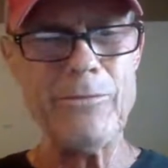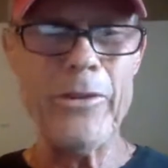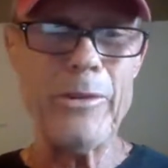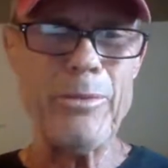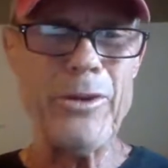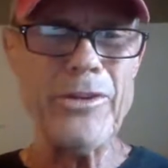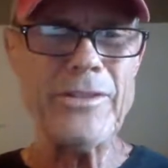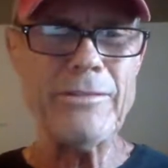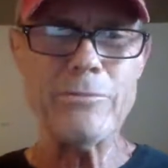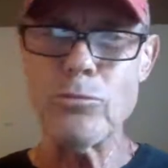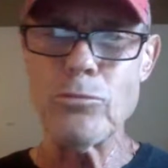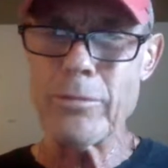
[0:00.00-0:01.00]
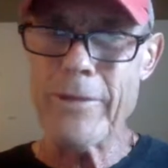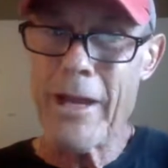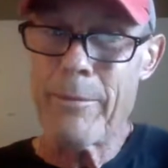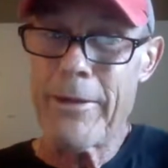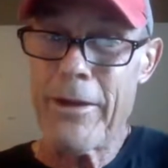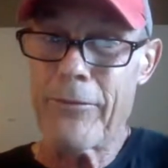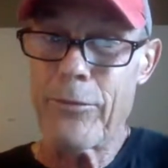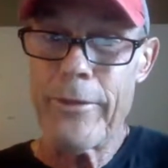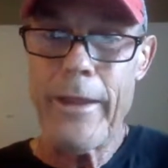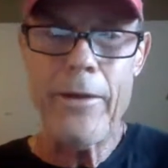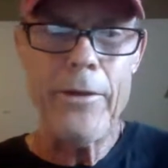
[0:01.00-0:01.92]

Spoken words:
weather person. Got to be careful with that,